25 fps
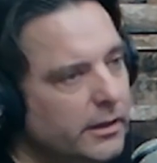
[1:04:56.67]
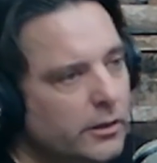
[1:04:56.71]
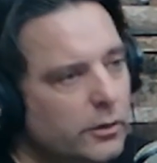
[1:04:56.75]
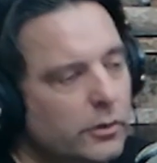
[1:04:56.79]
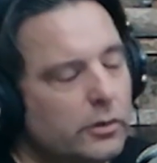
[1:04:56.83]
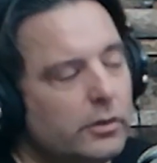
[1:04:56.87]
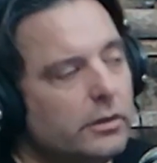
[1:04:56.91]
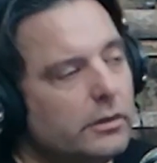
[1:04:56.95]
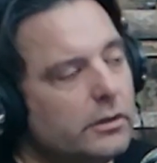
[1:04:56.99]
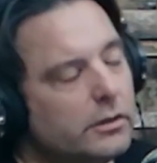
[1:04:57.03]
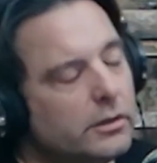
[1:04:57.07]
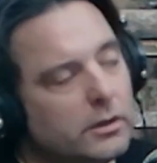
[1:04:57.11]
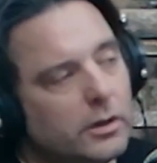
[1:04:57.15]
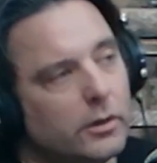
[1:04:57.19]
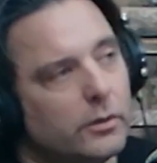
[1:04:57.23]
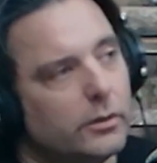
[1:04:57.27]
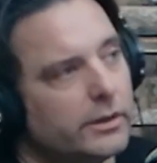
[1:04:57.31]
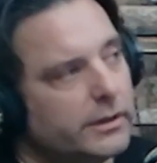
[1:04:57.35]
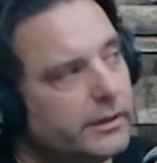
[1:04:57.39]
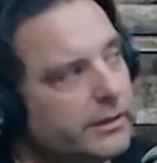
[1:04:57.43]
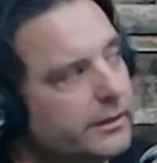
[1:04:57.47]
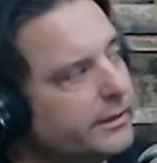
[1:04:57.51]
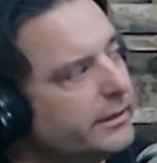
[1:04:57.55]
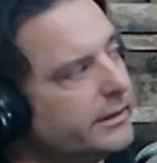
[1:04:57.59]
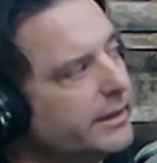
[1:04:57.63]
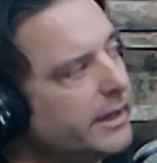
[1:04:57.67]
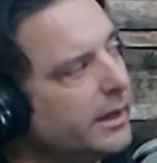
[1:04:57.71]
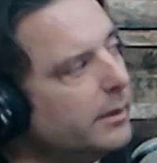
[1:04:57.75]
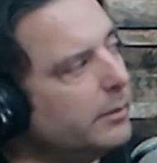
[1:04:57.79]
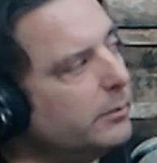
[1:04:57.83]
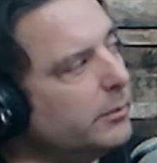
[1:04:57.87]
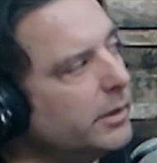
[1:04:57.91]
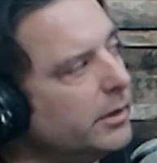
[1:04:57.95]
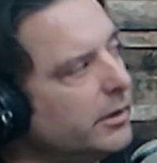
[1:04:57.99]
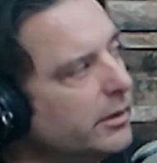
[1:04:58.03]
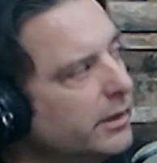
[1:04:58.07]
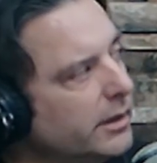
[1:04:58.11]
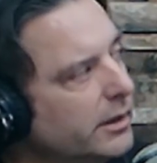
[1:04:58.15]
you could go into
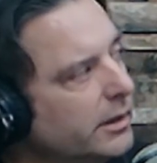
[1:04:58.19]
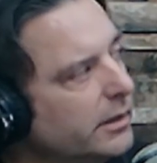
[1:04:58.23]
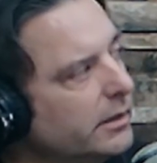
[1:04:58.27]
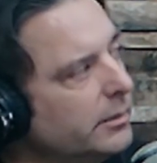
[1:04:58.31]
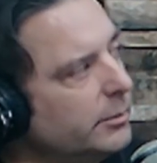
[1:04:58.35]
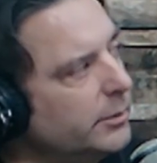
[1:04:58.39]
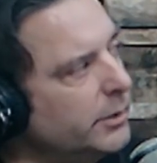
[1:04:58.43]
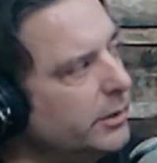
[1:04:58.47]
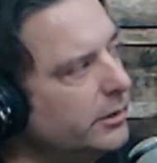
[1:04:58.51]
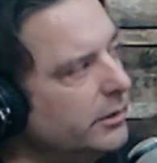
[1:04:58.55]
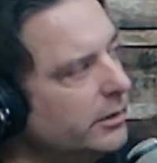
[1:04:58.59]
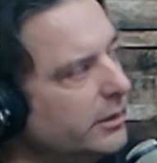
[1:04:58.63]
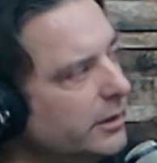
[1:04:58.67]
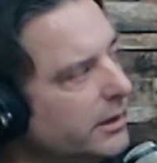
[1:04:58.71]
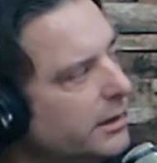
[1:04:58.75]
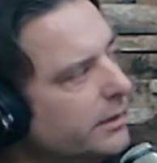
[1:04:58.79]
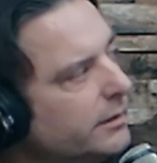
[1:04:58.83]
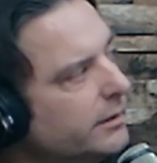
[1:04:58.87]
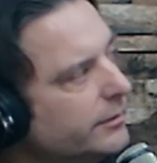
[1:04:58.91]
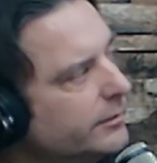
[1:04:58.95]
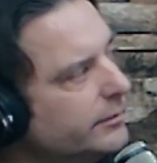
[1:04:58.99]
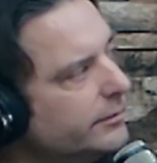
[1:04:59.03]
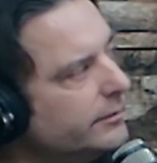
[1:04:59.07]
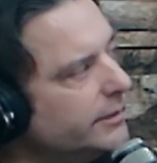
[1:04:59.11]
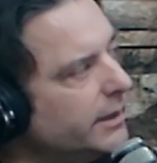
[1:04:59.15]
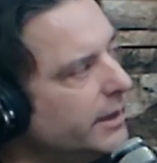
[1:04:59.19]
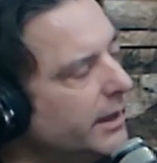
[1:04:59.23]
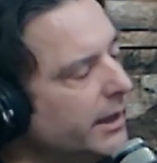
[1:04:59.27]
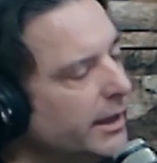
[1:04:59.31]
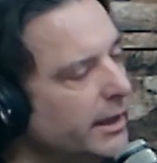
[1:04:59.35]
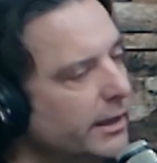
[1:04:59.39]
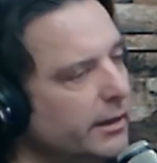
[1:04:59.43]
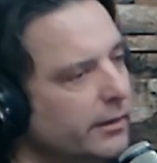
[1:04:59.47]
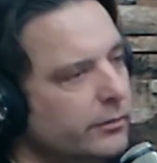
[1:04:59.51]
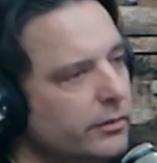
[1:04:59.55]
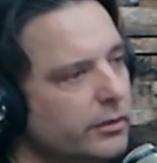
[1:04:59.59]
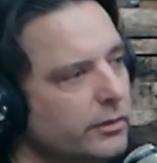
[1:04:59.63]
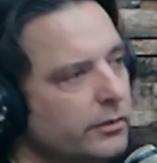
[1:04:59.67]
damn near any community.
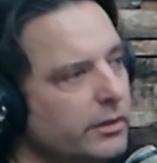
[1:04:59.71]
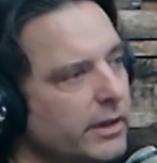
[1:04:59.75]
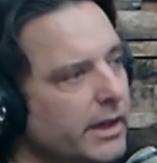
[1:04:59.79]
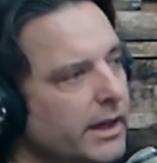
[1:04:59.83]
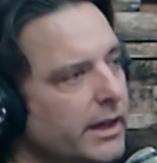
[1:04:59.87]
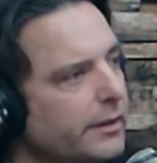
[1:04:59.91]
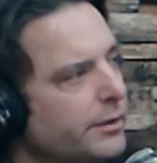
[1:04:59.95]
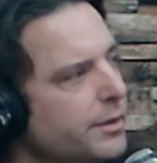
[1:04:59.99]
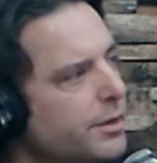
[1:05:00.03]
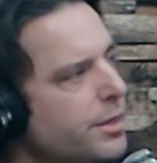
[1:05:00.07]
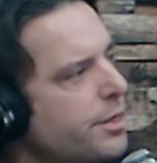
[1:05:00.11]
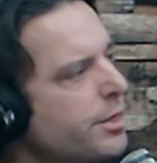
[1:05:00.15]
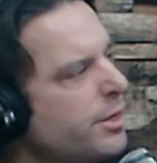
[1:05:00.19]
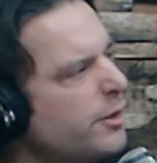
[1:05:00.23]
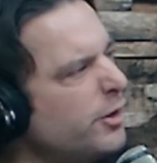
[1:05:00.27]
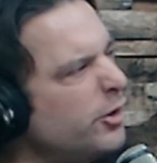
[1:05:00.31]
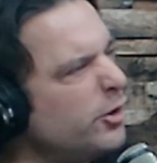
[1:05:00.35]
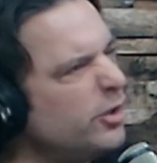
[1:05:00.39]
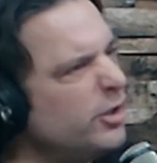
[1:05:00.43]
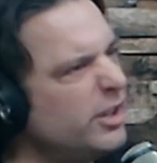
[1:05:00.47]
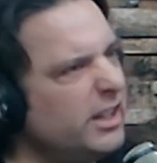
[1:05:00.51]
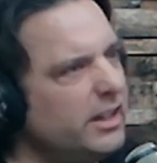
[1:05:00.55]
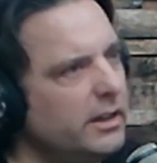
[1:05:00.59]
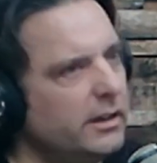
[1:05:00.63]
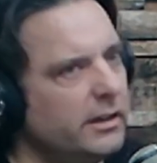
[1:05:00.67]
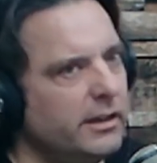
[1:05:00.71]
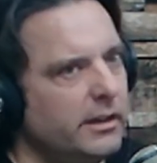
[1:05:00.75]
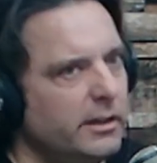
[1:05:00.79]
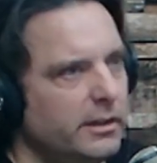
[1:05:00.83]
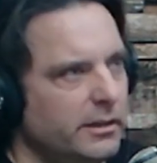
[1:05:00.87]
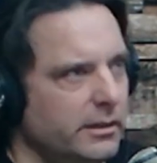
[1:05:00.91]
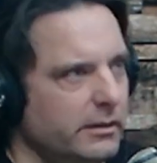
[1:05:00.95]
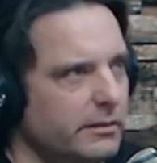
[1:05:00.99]
And if you had 30